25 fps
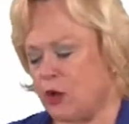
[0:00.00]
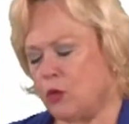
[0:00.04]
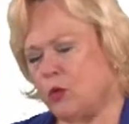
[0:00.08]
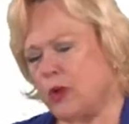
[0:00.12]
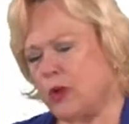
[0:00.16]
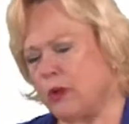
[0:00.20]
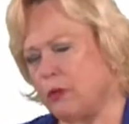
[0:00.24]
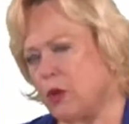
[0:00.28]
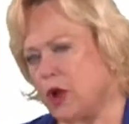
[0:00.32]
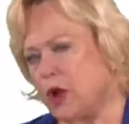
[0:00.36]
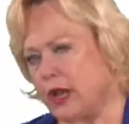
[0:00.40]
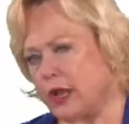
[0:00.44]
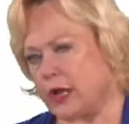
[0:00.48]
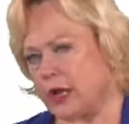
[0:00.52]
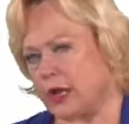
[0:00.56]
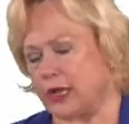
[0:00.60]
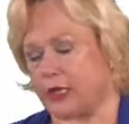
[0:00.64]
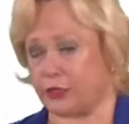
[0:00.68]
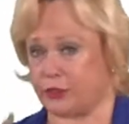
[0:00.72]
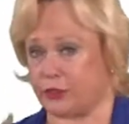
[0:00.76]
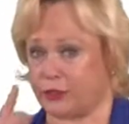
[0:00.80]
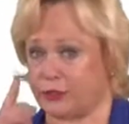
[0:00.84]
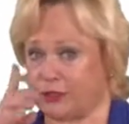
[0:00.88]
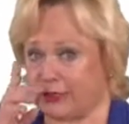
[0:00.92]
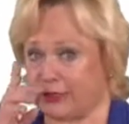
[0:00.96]
we want to
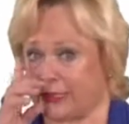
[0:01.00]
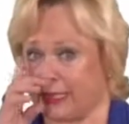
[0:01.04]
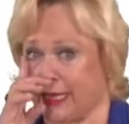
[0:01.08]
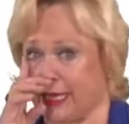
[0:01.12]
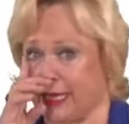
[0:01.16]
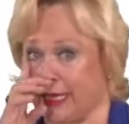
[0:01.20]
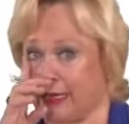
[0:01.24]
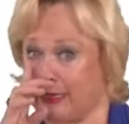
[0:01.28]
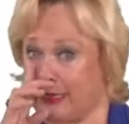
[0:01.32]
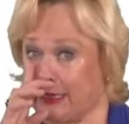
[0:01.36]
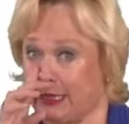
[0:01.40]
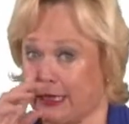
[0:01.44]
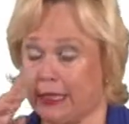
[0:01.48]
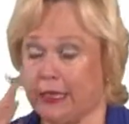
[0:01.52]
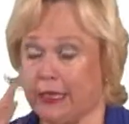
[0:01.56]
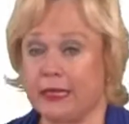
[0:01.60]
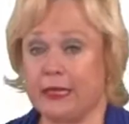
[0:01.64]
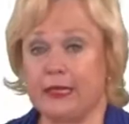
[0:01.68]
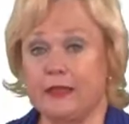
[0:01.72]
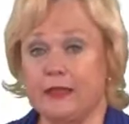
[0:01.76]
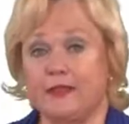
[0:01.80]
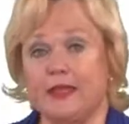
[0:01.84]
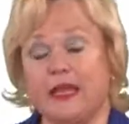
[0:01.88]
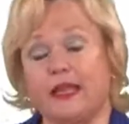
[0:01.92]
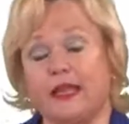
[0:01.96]
understand
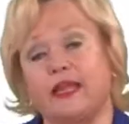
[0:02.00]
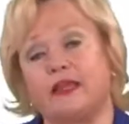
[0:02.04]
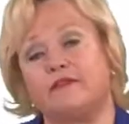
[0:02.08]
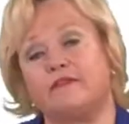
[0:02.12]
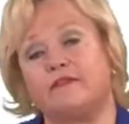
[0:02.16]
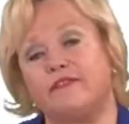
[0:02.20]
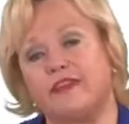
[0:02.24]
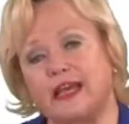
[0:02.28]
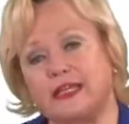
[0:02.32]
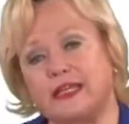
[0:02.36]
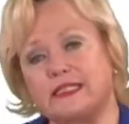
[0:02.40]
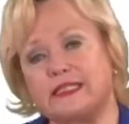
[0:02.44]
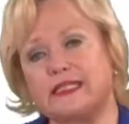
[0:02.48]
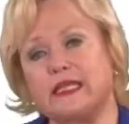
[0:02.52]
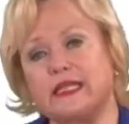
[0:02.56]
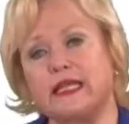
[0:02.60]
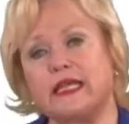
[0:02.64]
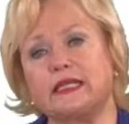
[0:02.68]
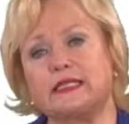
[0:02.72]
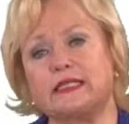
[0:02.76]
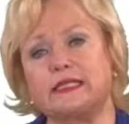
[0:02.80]
that investing